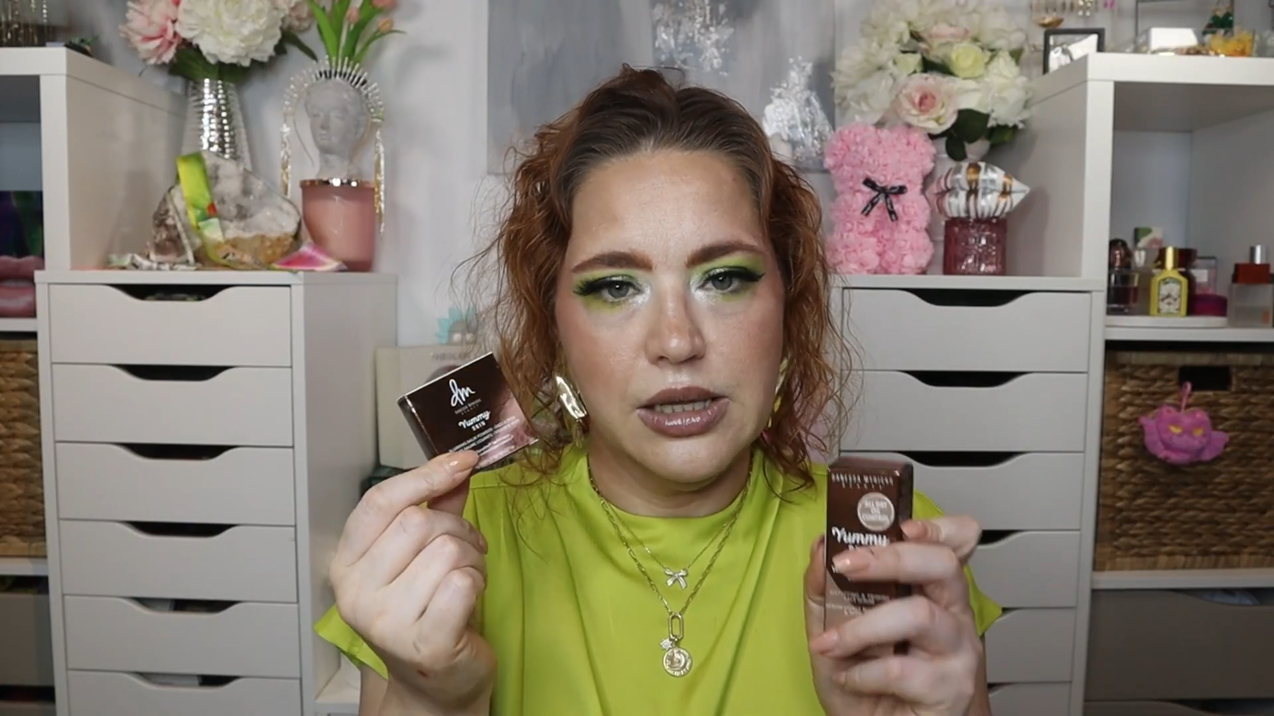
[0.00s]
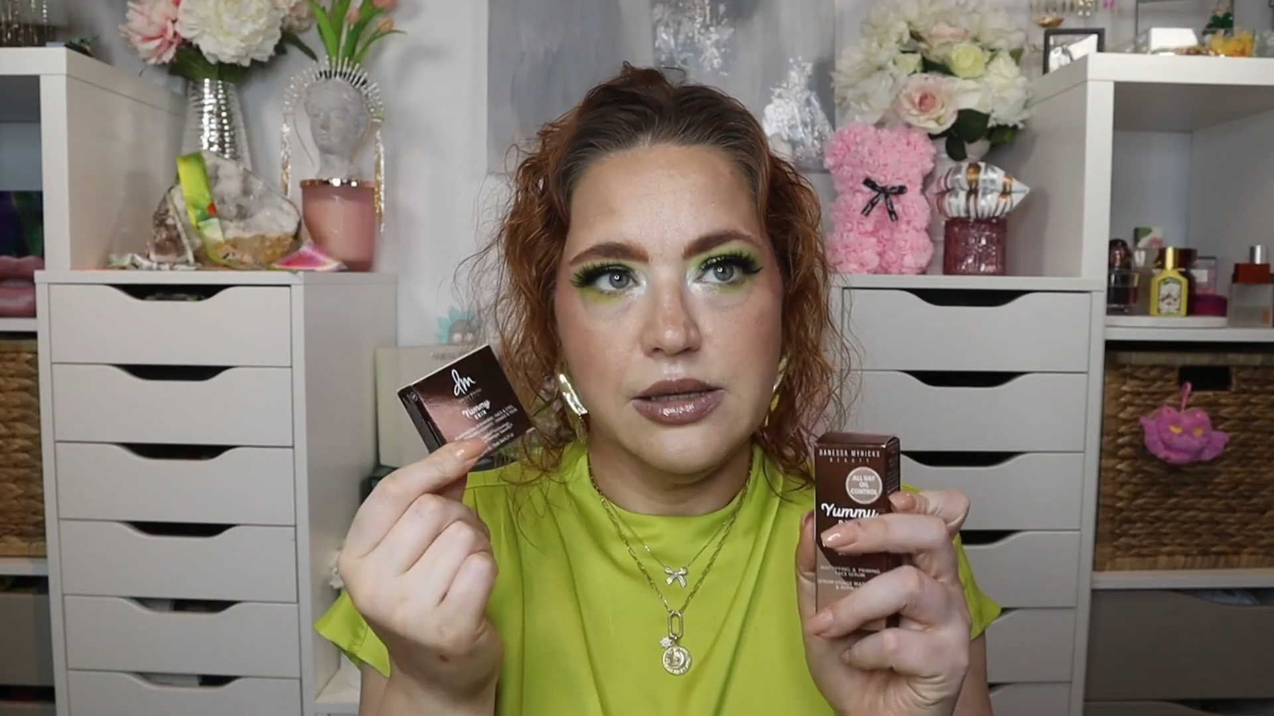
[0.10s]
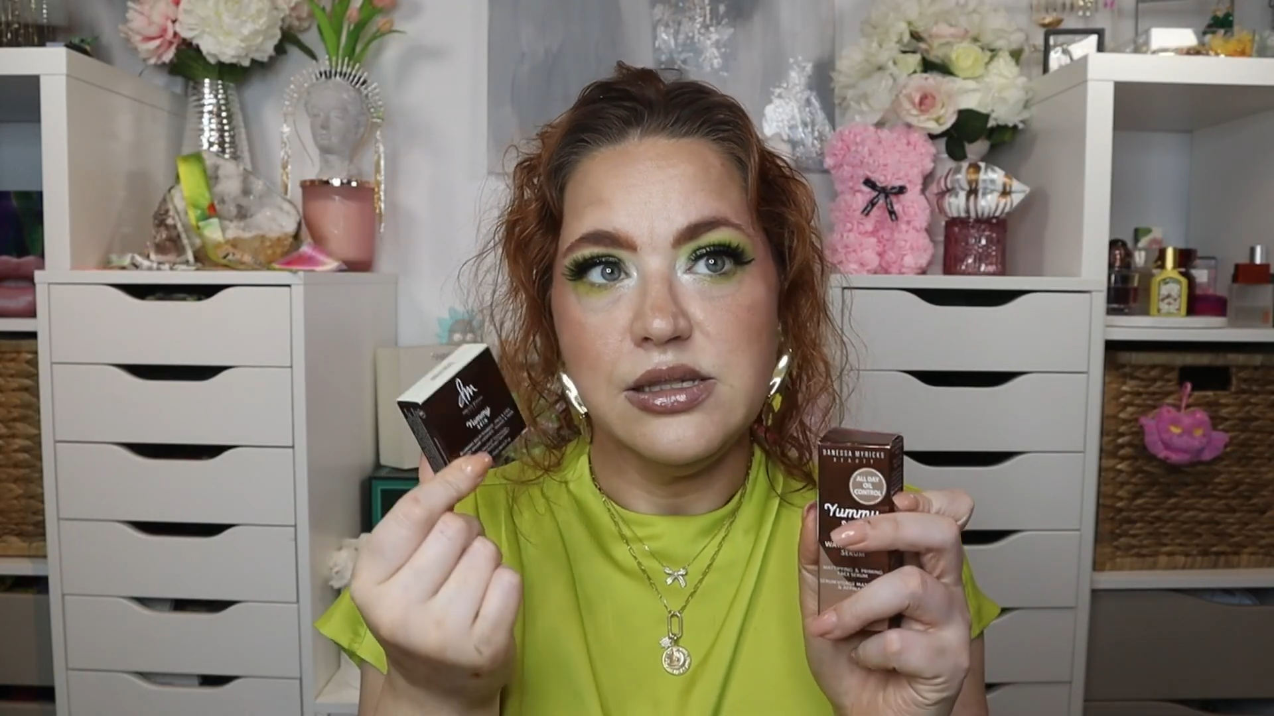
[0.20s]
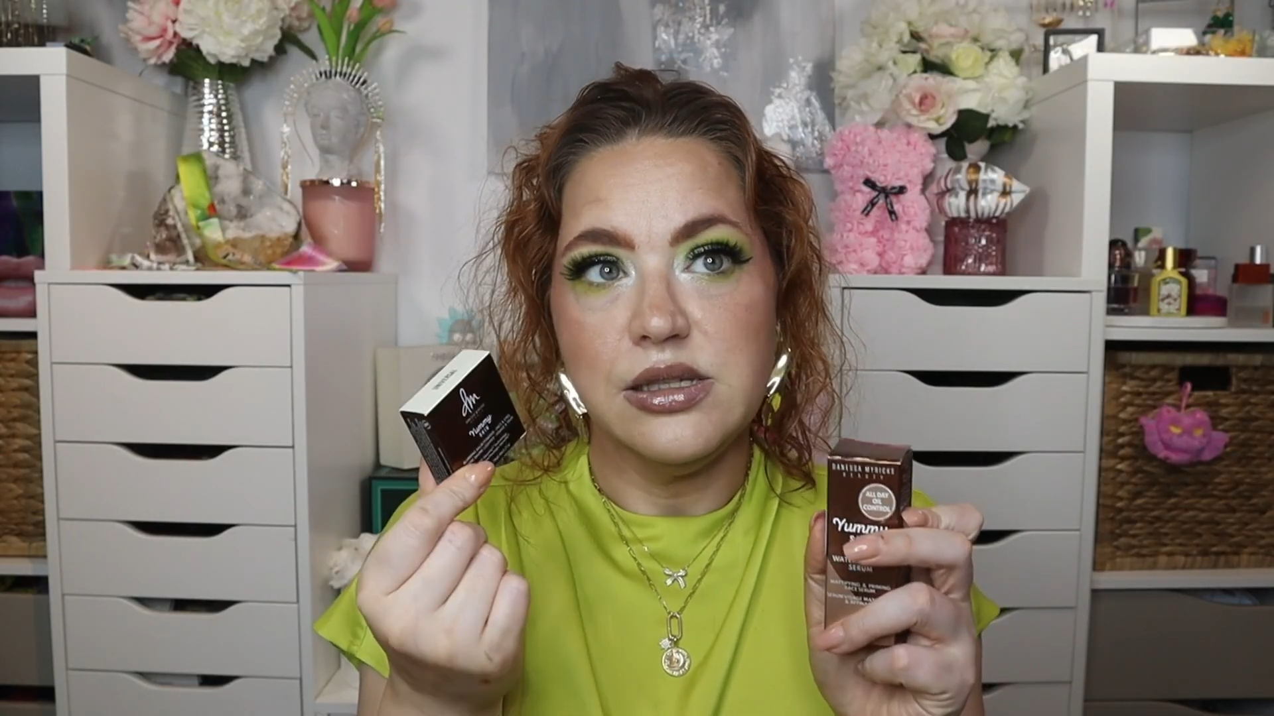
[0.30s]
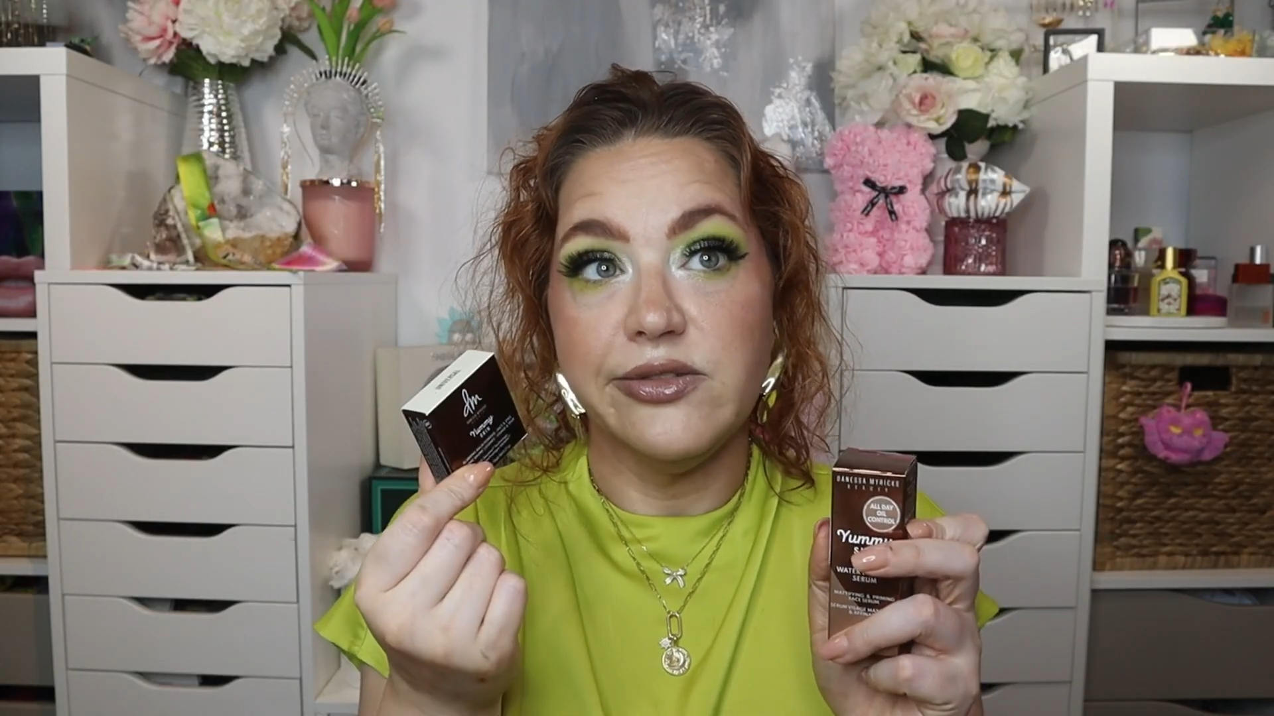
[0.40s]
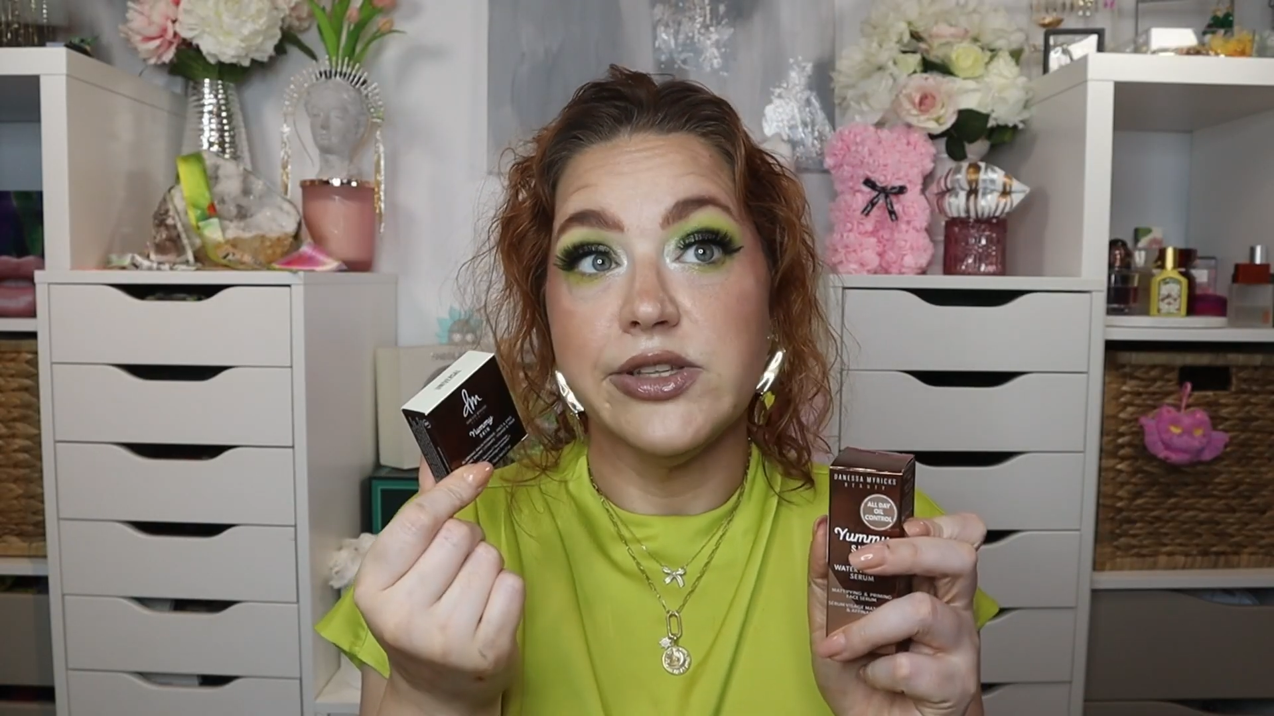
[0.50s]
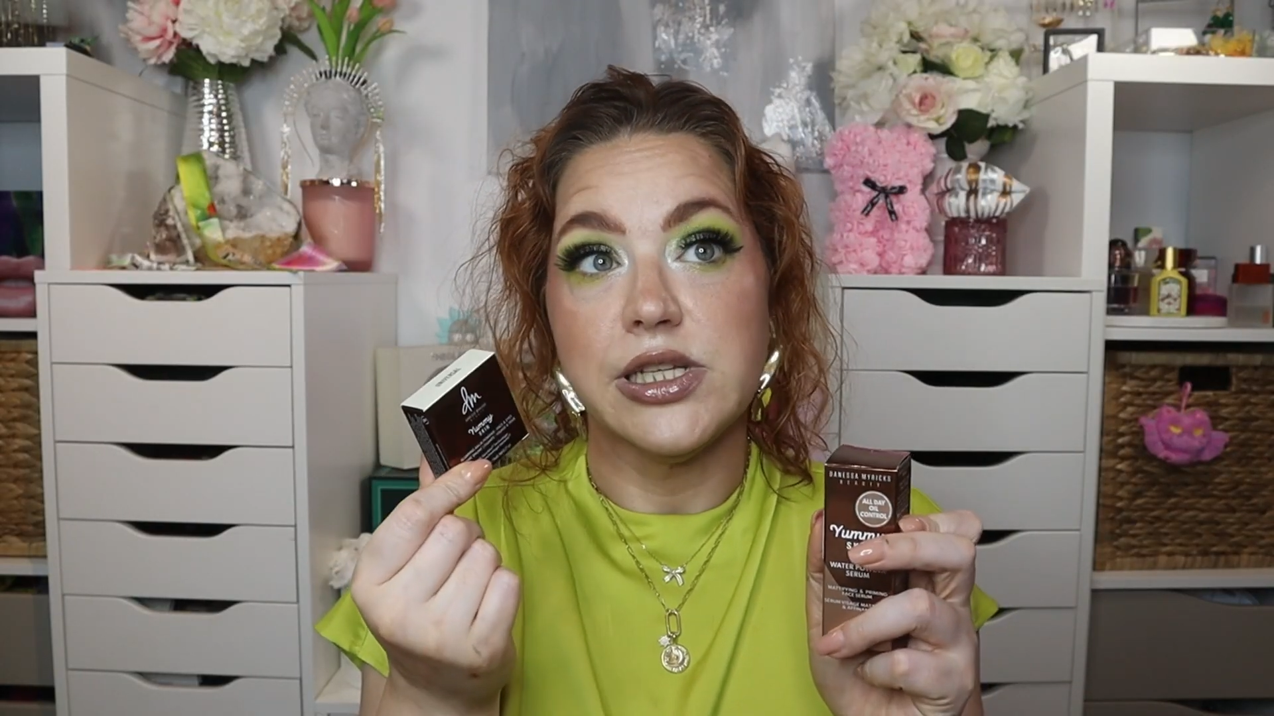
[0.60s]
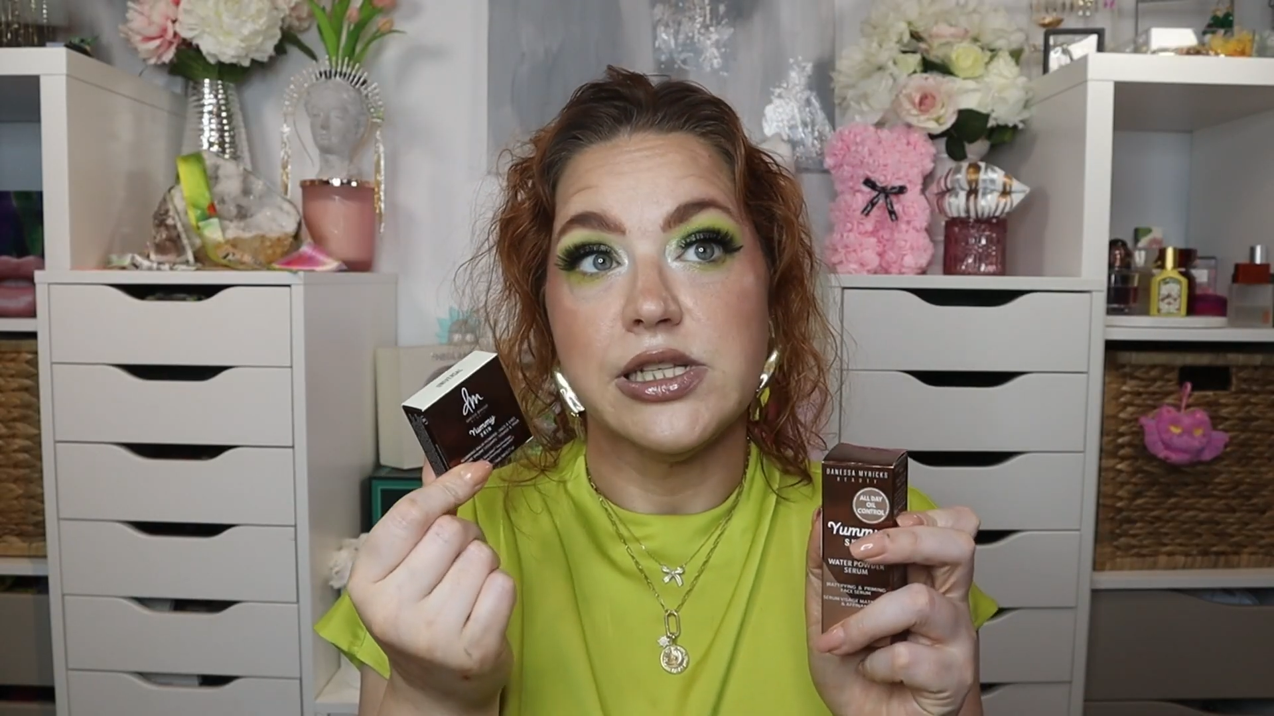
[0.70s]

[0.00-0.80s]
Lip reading: stuff is